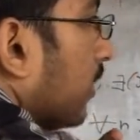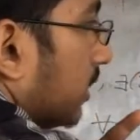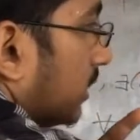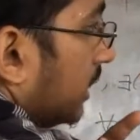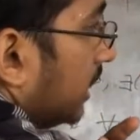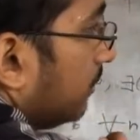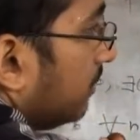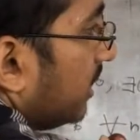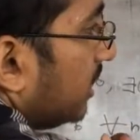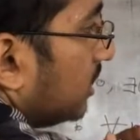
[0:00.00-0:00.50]

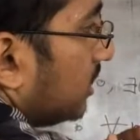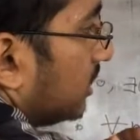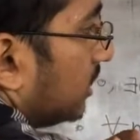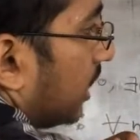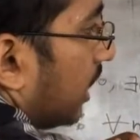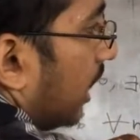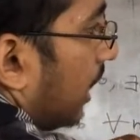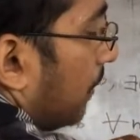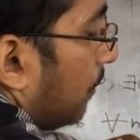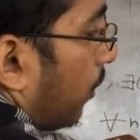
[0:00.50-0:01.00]
So it means
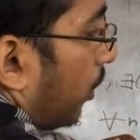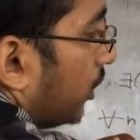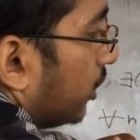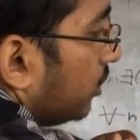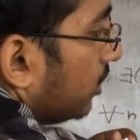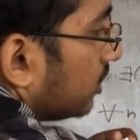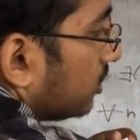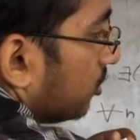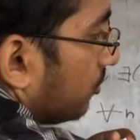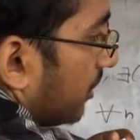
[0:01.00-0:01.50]

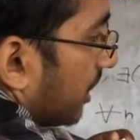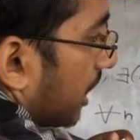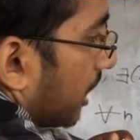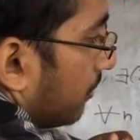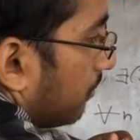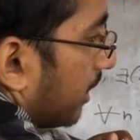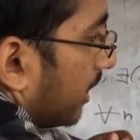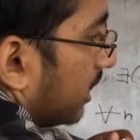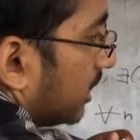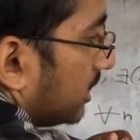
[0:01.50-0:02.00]
modulus of a
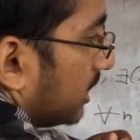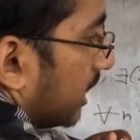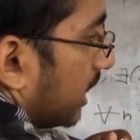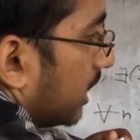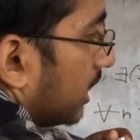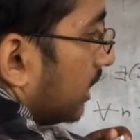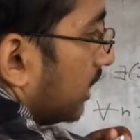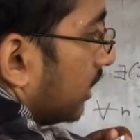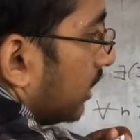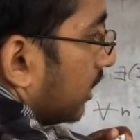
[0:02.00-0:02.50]
n minus
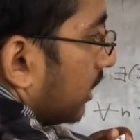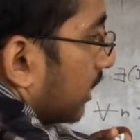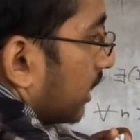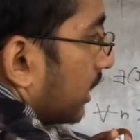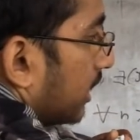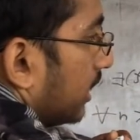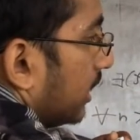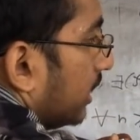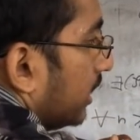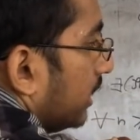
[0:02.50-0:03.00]
l
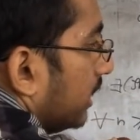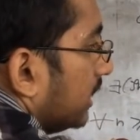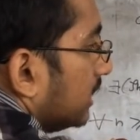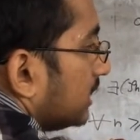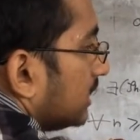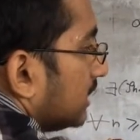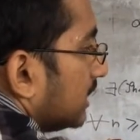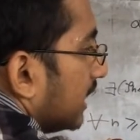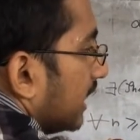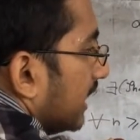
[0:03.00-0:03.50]

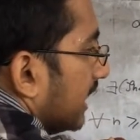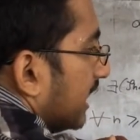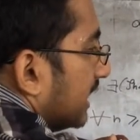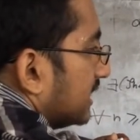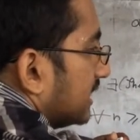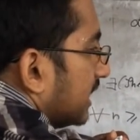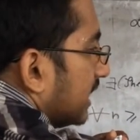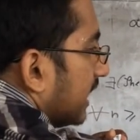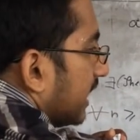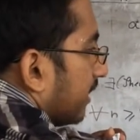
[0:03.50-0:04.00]
is
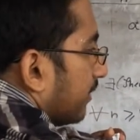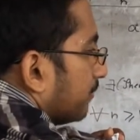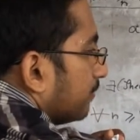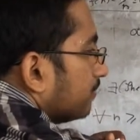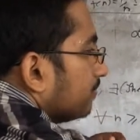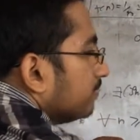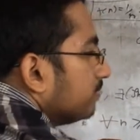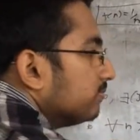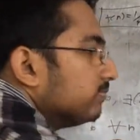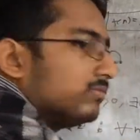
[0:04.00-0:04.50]
less than a,
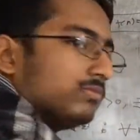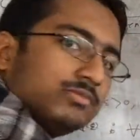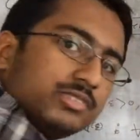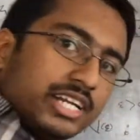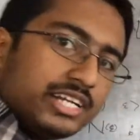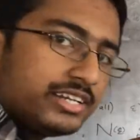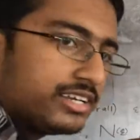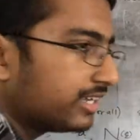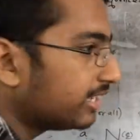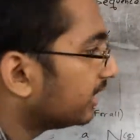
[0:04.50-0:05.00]

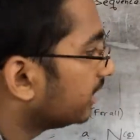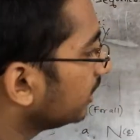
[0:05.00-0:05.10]
right?